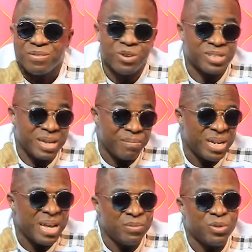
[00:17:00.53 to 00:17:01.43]
because
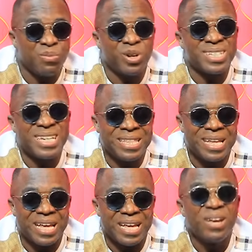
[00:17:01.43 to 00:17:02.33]
some names you brought in
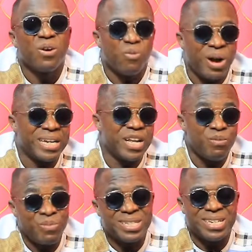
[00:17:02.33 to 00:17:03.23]
there, one day
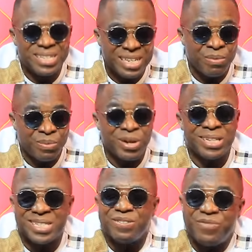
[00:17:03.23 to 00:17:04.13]
you meet these same people
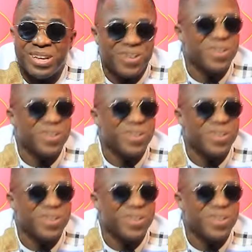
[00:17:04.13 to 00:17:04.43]
and still fake.